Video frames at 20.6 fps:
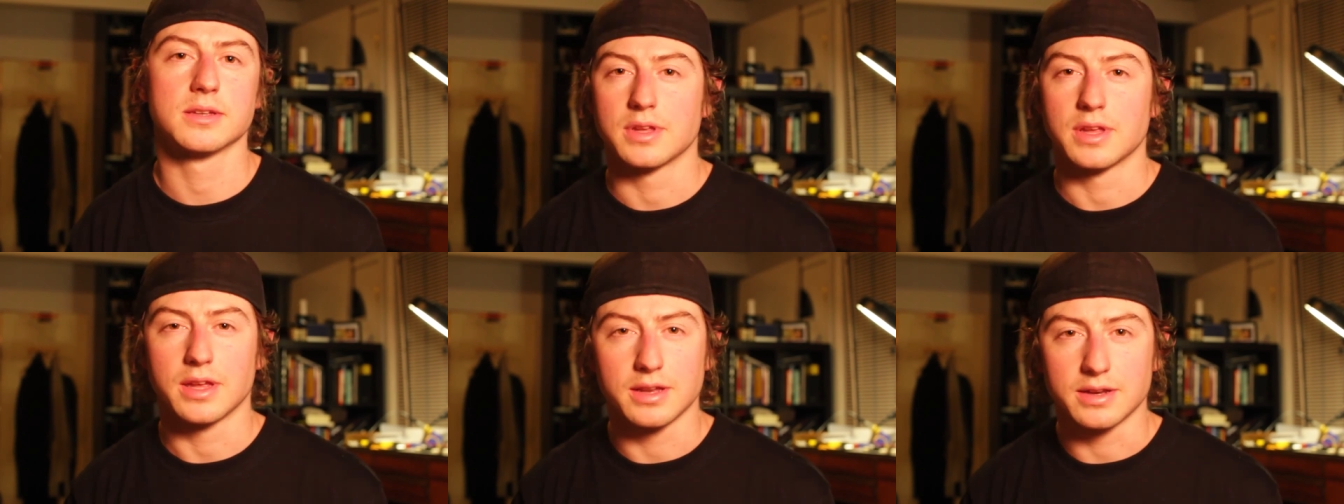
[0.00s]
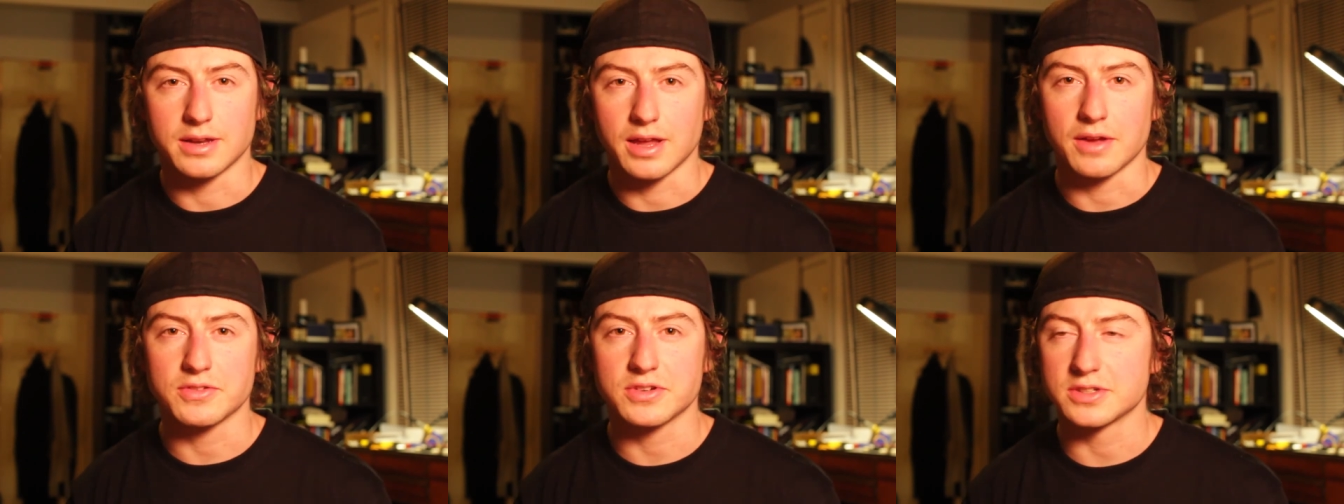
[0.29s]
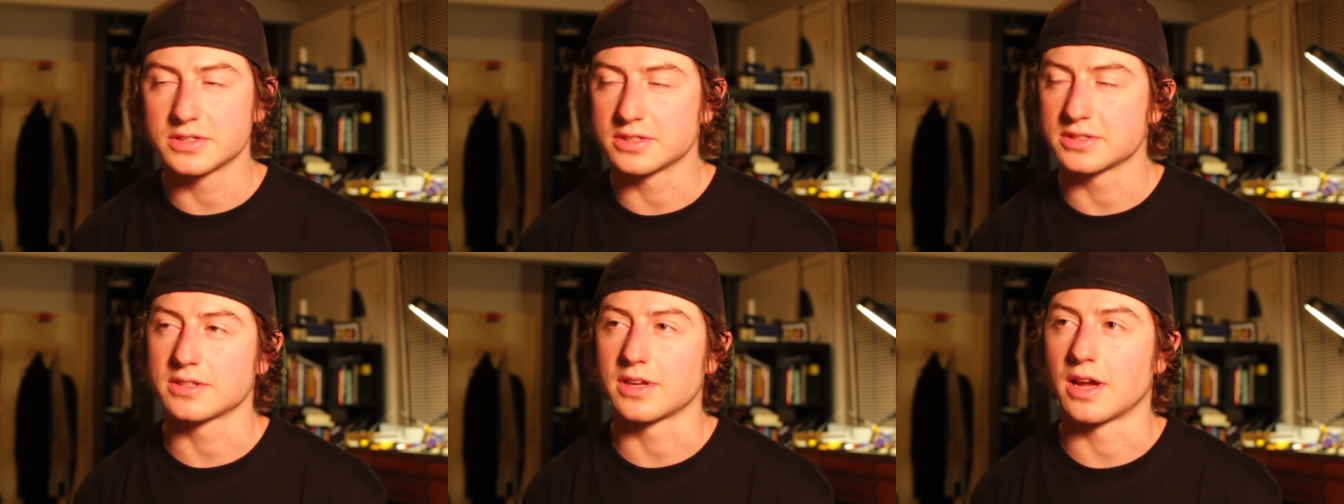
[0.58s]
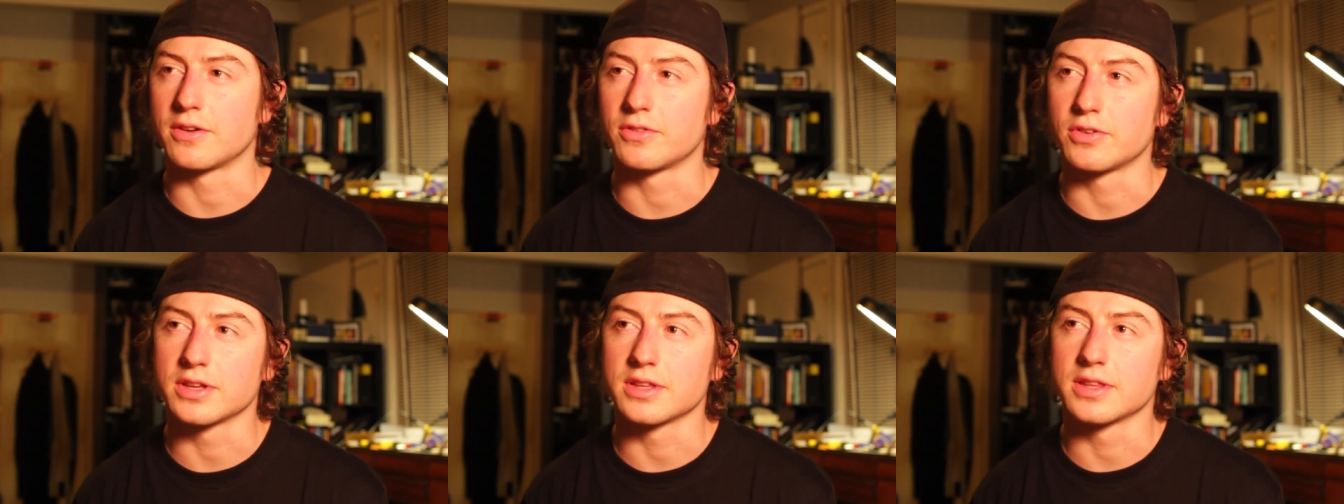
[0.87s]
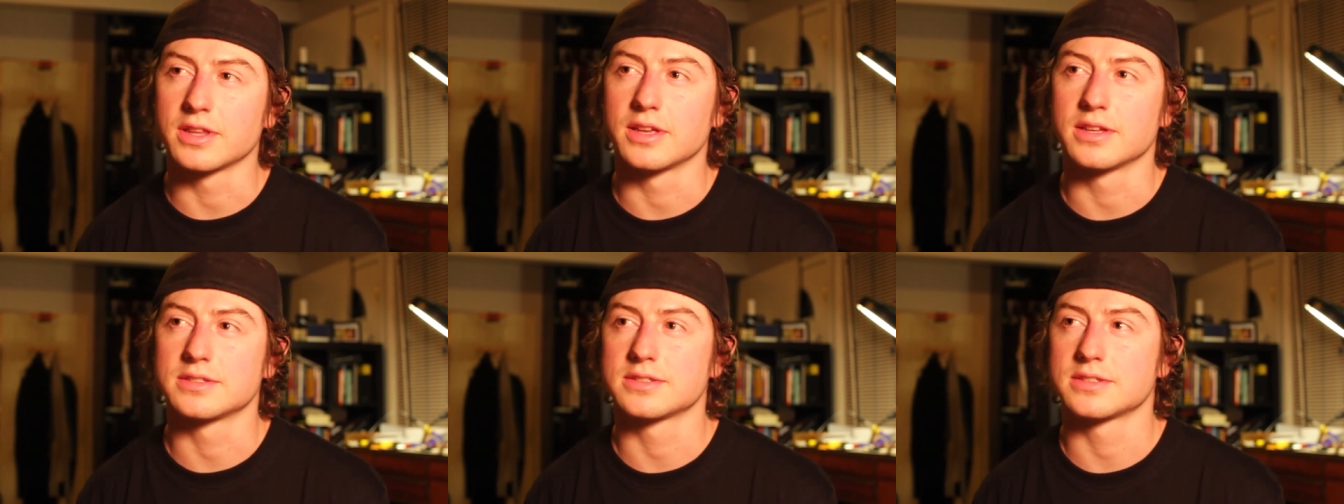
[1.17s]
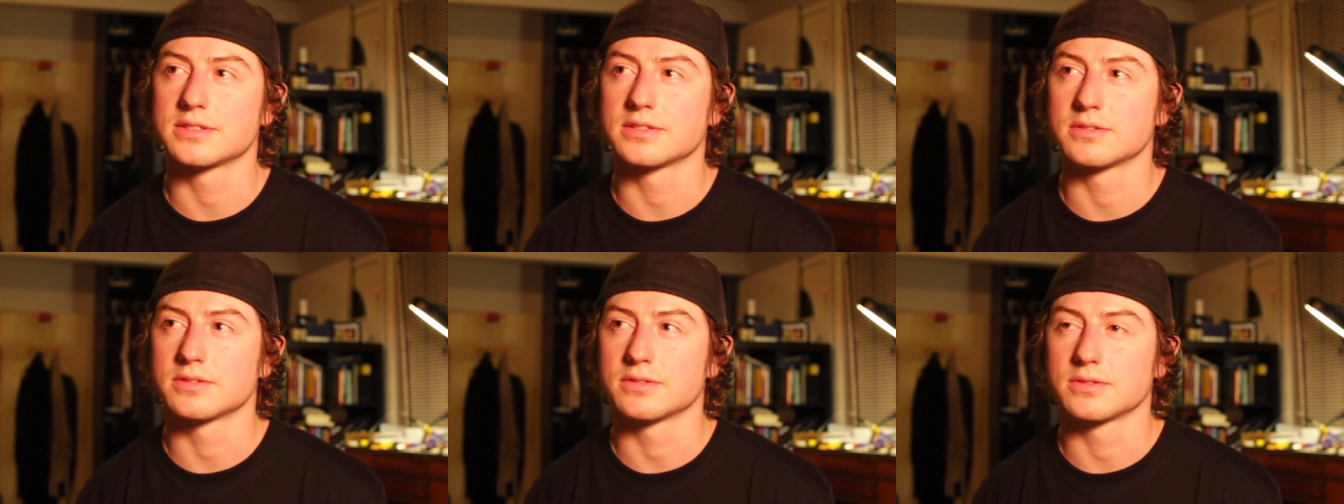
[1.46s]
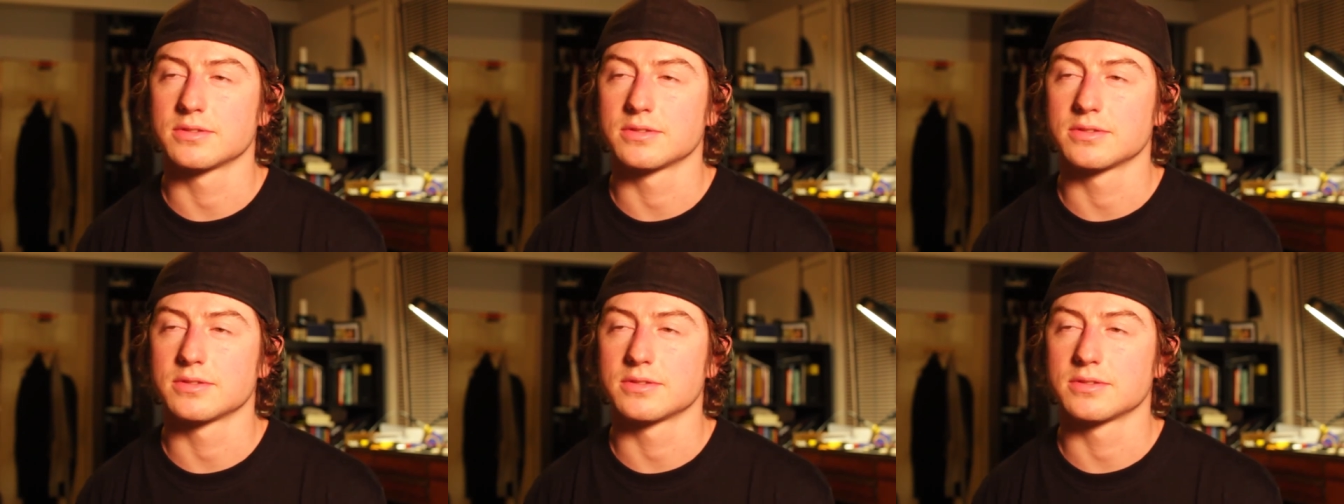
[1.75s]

And after discovering this,